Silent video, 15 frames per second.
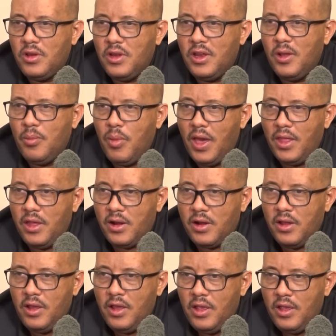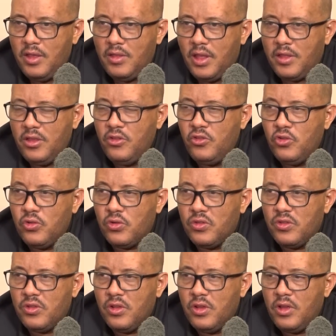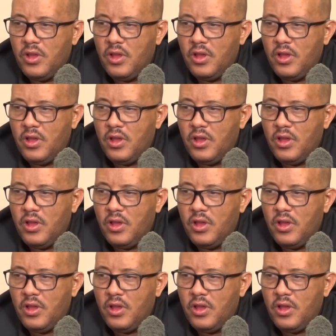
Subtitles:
in a manner that ensures